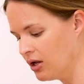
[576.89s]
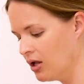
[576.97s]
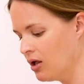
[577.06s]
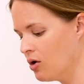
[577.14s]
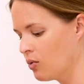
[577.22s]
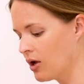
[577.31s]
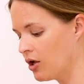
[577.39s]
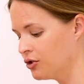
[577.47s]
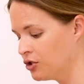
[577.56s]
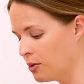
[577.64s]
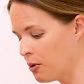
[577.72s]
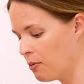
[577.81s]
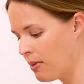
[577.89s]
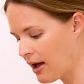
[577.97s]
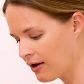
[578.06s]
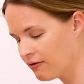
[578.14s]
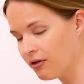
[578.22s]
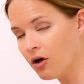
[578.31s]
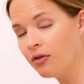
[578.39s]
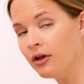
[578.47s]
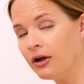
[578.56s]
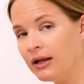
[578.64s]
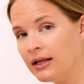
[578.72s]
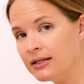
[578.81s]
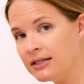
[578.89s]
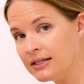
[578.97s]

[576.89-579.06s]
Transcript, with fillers: we call dermal backflow, there it,